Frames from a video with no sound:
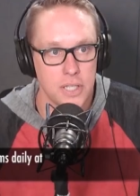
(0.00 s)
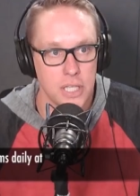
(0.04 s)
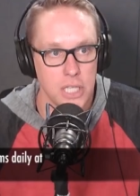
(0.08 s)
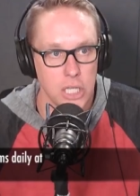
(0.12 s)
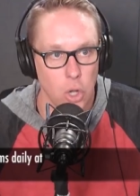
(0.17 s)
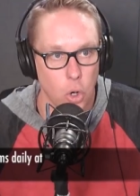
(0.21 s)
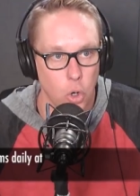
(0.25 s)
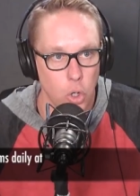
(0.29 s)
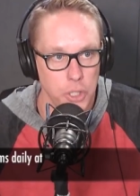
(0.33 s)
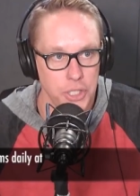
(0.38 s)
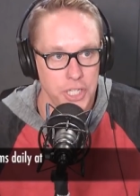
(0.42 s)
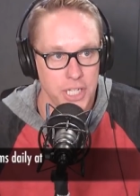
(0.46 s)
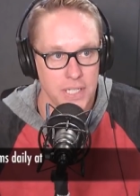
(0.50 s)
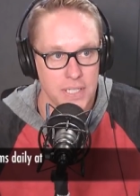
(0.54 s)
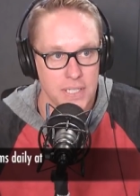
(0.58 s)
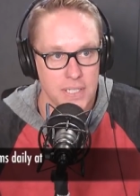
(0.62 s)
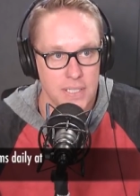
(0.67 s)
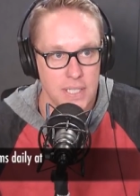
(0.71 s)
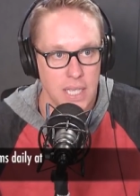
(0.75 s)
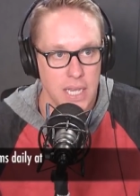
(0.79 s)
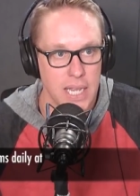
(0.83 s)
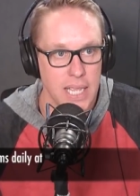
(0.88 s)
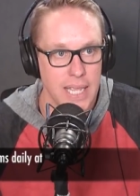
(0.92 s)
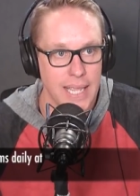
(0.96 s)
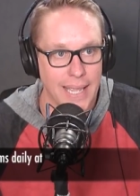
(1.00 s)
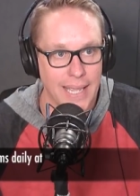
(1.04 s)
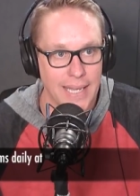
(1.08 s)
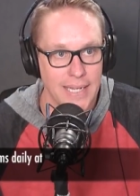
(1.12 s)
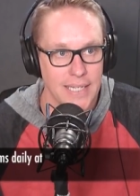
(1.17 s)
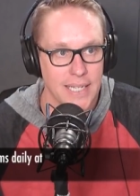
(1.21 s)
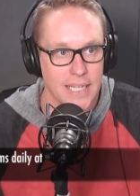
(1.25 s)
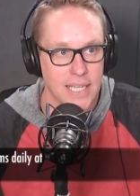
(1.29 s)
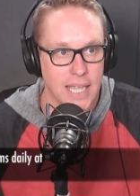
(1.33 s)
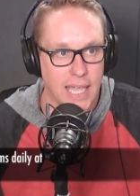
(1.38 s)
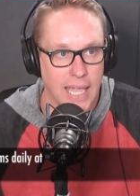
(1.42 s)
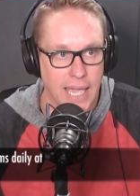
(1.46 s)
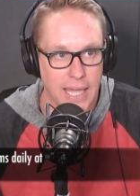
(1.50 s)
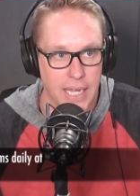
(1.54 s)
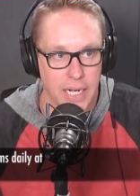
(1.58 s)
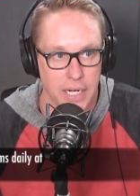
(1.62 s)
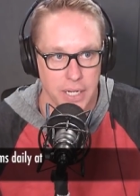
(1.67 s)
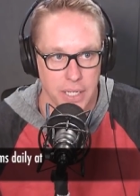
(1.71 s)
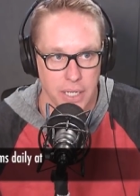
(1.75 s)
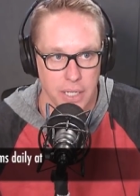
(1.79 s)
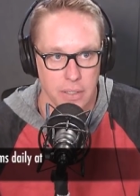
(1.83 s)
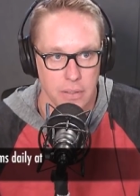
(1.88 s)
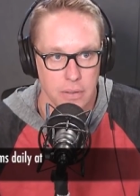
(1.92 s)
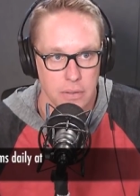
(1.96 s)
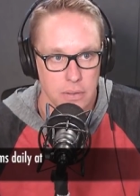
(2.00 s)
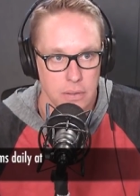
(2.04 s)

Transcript: the oldest city in Canada?